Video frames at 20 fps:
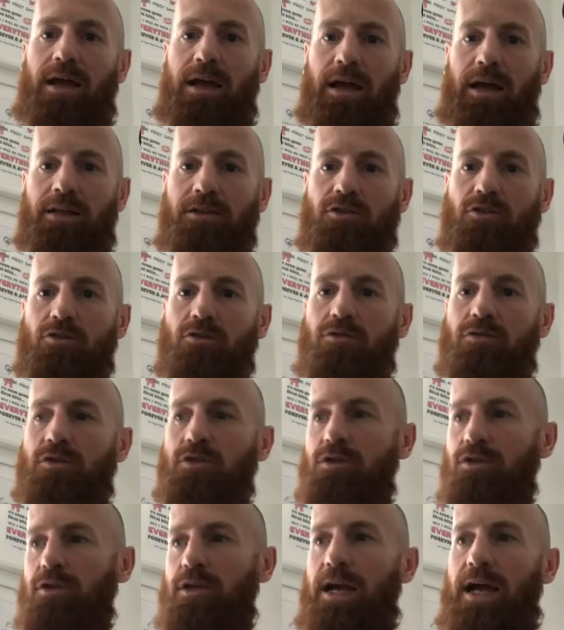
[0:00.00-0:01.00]
And
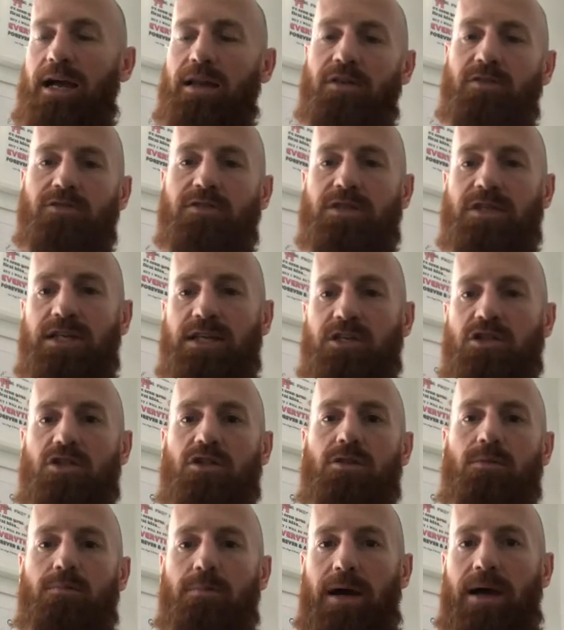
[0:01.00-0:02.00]
you kind of teach
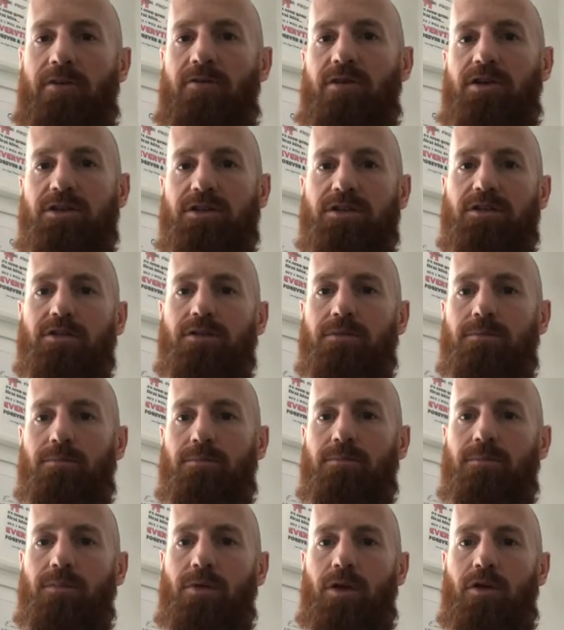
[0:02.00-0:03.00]
the barriers
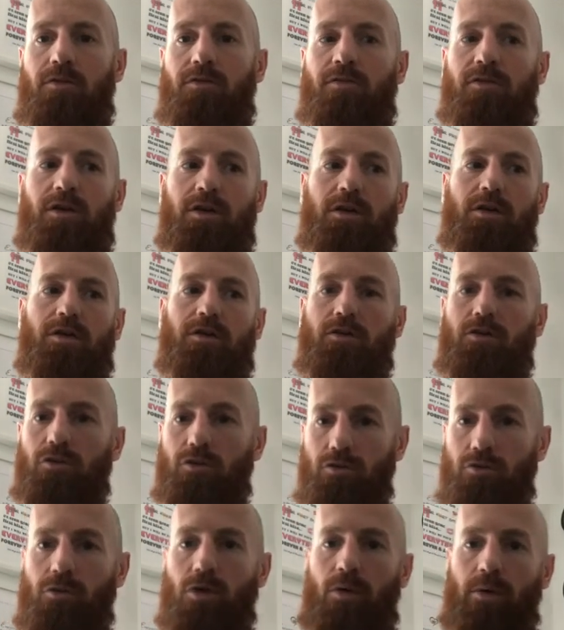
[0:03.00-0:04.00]
of
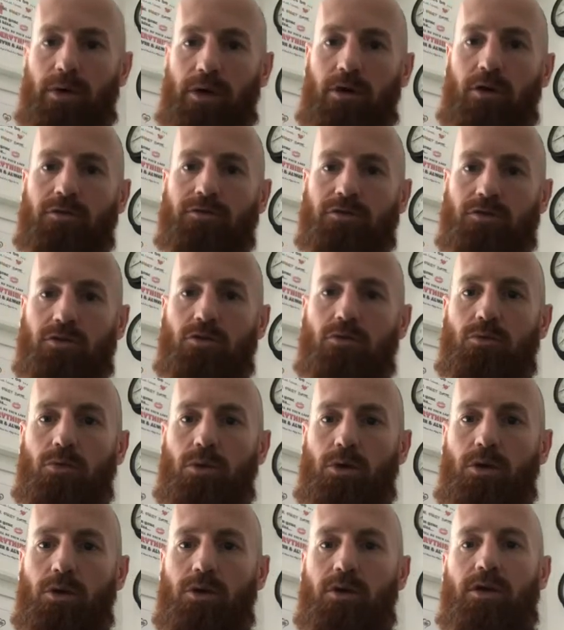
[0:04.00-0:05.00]
you going off to
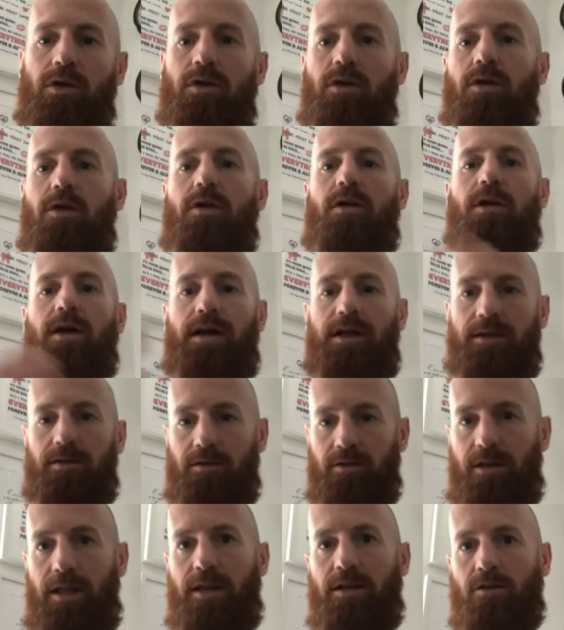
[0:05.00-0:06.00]
work and
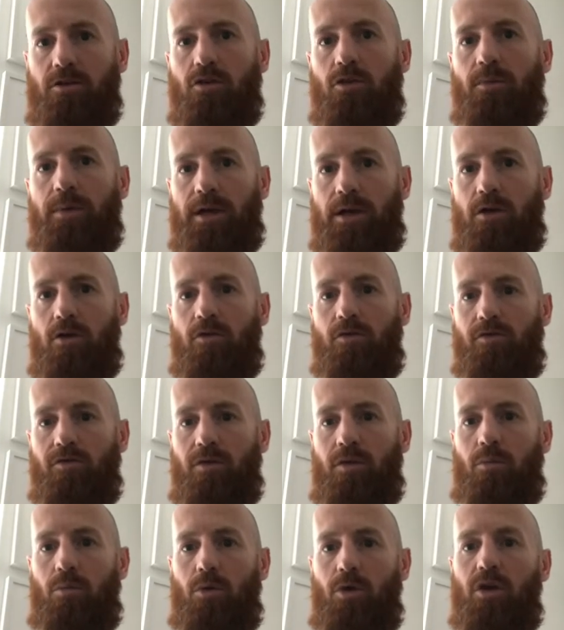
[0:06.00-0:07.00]
then coming home
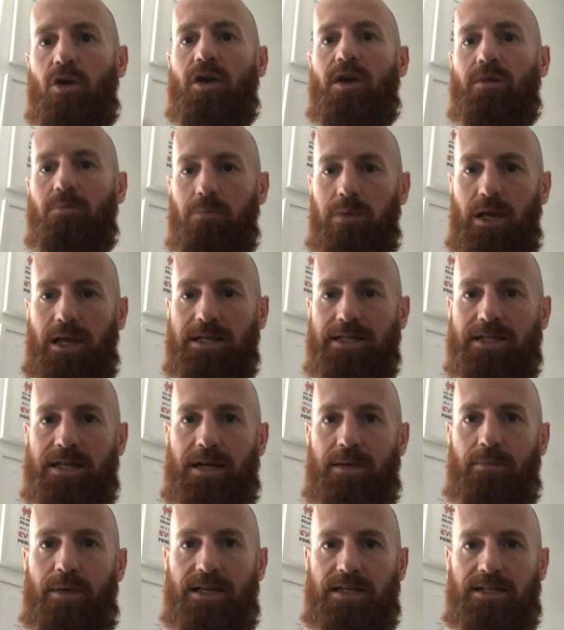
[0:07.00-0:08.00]
from work and
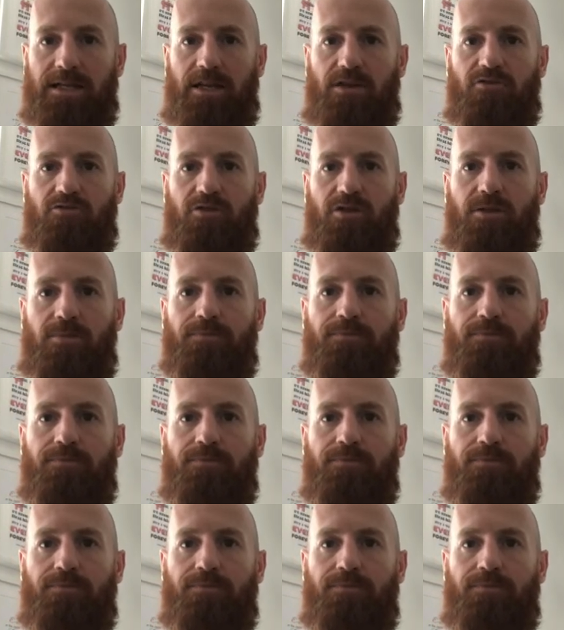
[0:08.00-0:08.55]
playtime, etc.